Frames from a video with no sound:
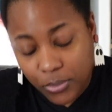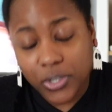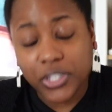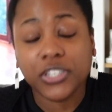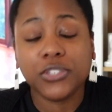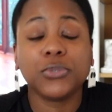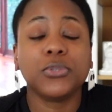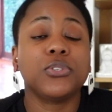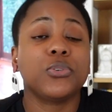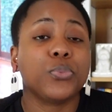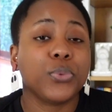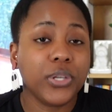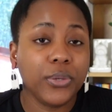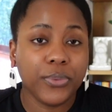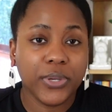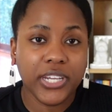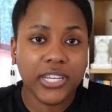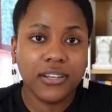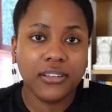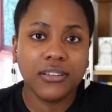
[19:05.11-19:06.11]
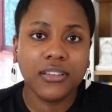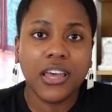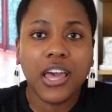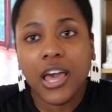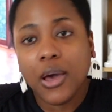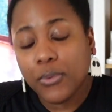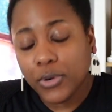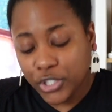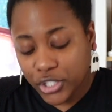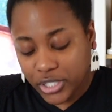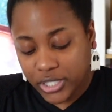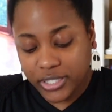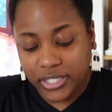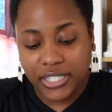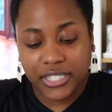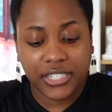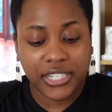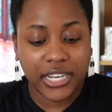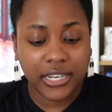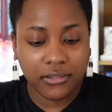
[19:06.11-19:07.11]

Well, this was a reread, which is The